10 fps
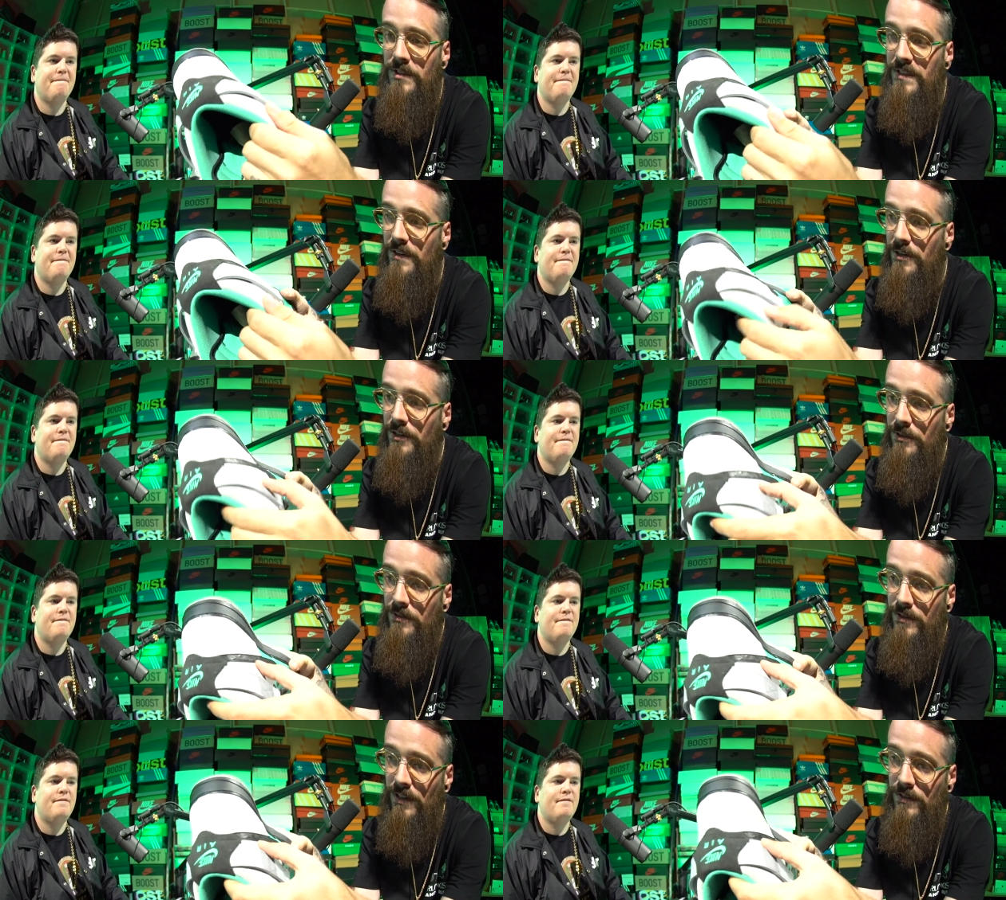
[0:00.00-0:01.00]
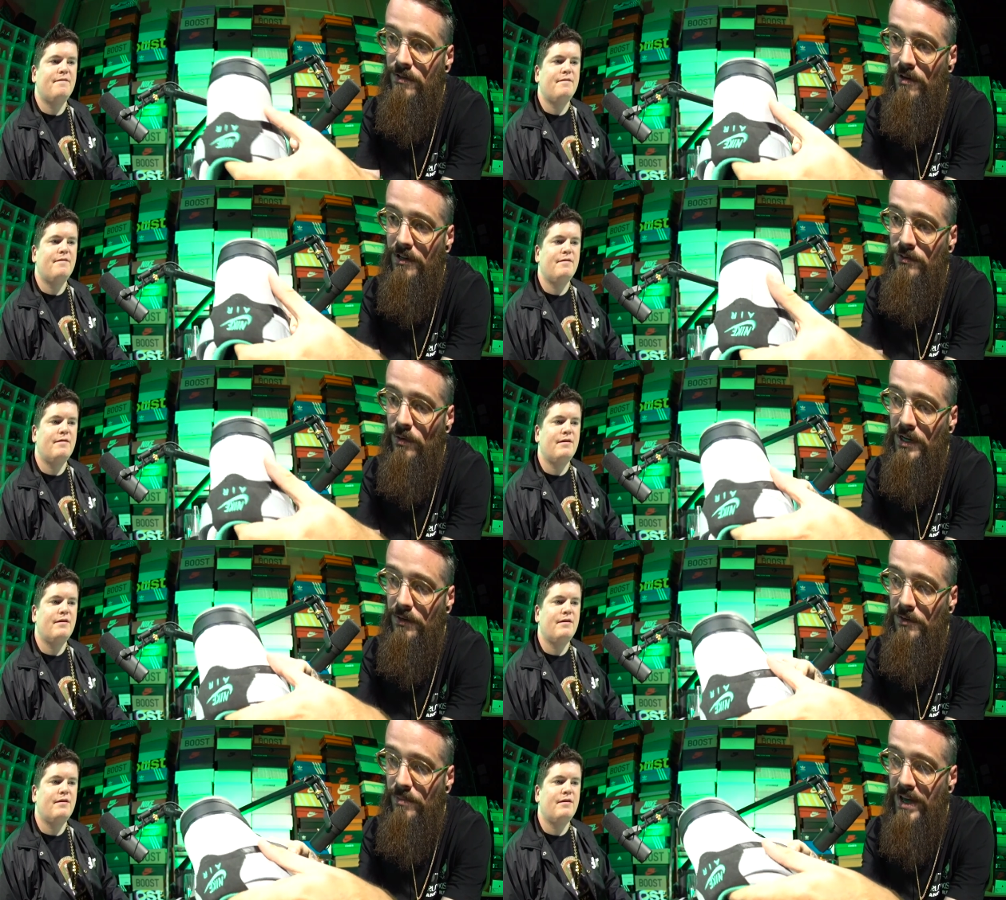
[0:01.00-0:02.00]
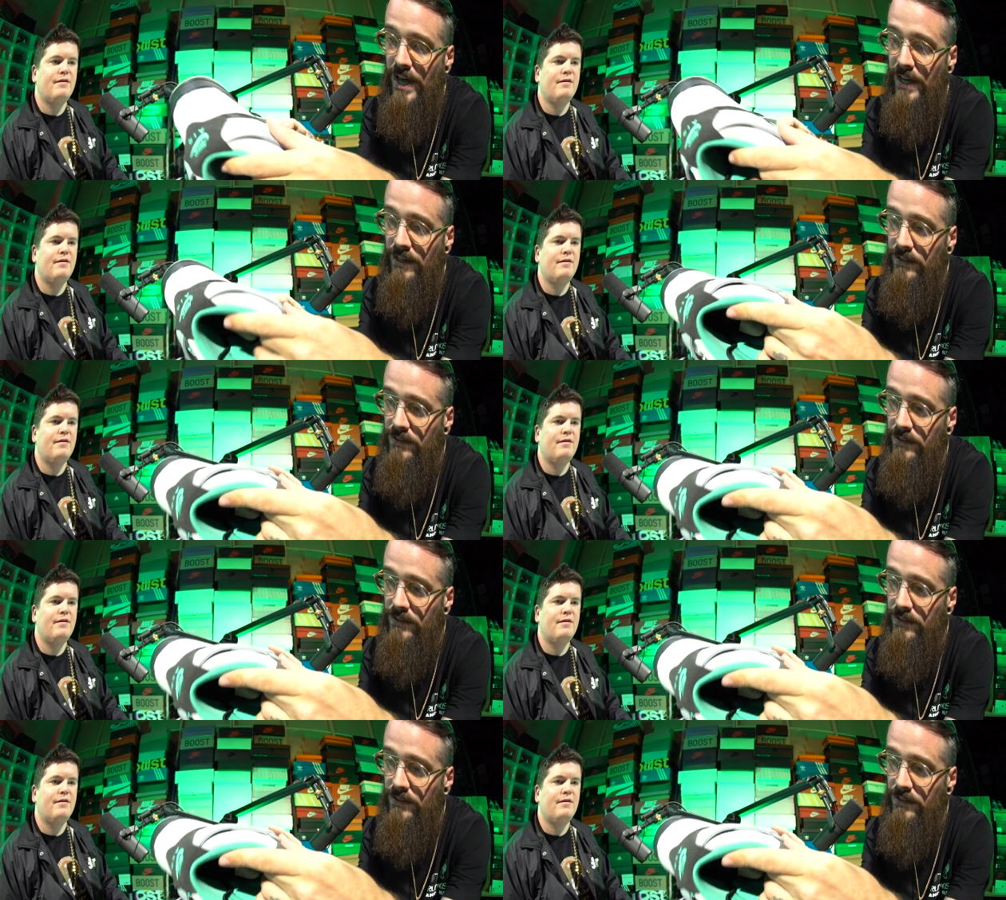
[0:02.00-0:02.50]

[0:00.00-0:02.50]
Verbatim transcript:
Speaker 1: materials, nice gray suede on the back.